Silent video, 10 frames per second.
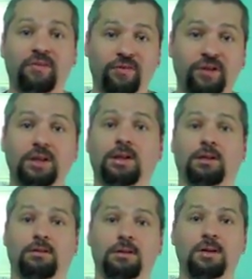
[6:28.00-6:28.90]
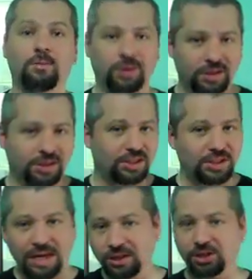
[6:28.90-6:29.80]
and feeling. Because
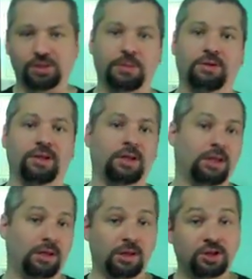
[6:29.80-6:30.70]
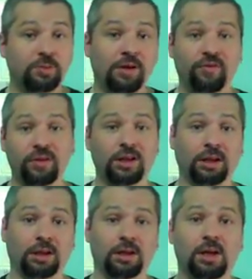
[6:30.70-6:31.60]
it's not just about thinking, it's about
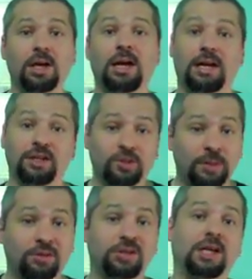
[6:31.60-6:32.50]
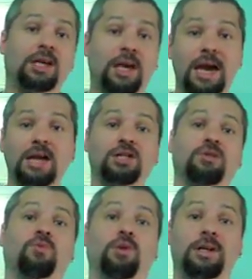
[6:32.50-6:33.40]
feeling. And it's about taking
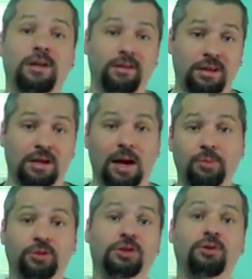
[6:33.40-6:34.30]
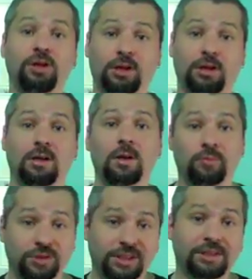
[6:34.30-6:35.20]
action when the opportunity
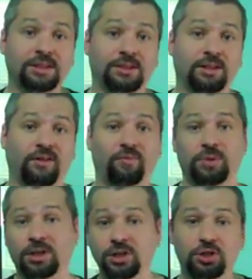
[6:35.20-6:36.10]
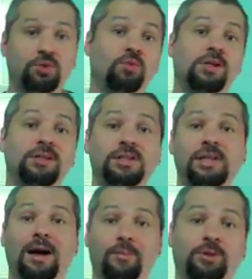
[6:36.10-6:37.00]
presents itself. Because you will
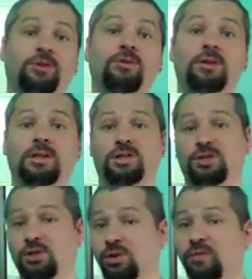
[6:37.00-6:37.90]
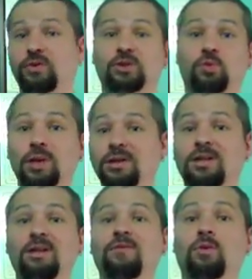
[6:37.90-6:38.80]
see opportunities. The universe will
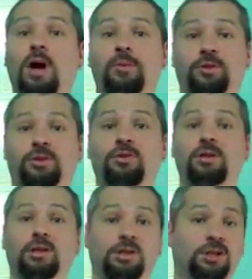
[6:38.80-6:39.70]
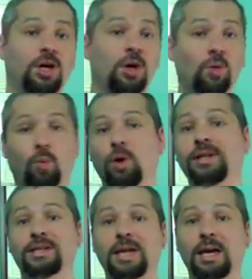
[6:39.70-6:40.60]
give you opportunities.
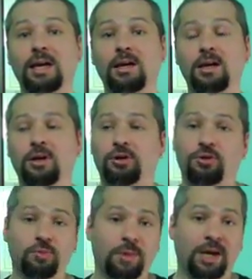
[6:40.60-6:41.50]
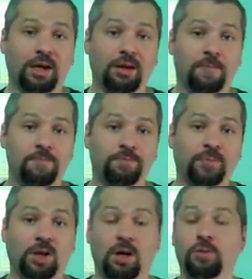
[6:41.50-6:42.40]
One day you may
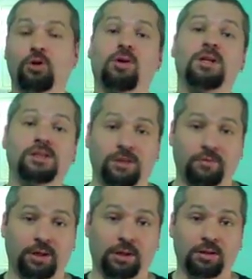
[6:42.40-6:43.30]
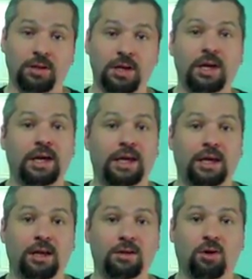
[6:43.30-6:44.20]
come across something
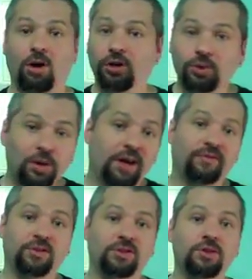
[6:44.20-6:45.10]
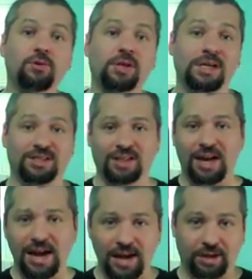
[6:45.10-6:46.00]
and all you have to do is
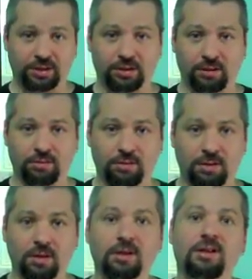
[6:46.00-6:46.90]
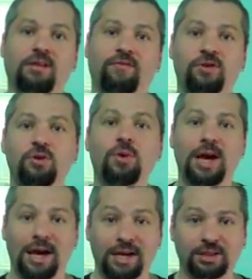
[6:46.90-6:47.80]
ask. If you
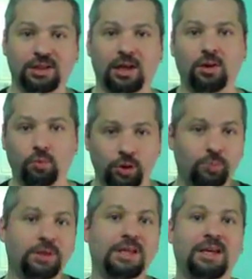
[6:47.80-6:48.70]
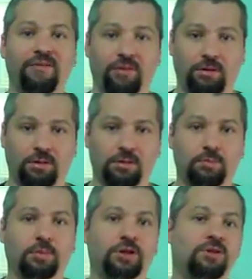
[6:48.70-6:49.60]
ask, it will be given.
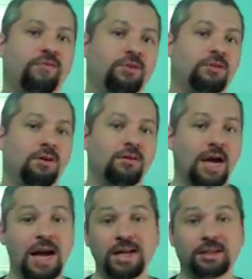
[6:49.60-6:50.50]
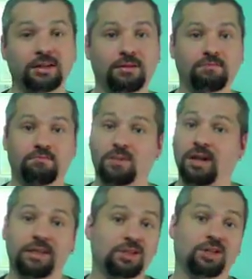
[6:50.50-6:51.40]
But if you don't ask,
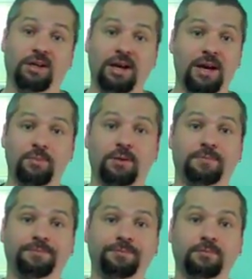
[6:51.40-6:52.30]
nothing's going to happen.